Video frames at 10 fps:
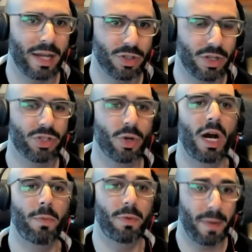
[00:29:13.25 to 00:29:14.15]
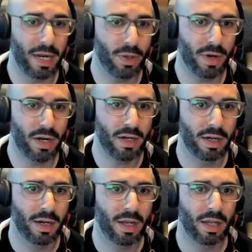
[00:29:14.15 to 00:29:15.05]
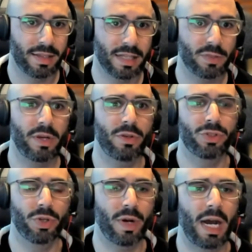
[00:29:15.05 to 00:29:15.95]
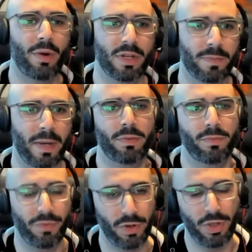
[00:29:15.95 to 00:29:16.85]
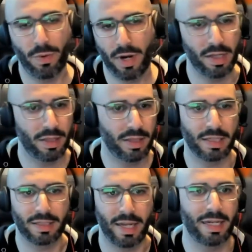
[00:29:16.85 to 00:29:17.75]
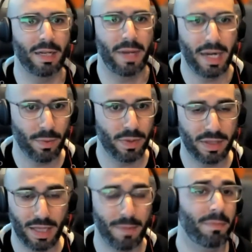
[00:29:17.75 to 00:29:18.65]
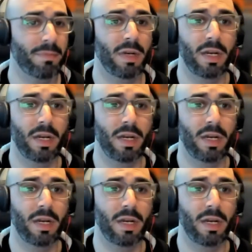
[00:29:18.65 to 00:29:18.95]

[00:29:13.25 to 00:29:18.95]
actually show how prepared you are. That's when you show how respectful you are to things like debating with them,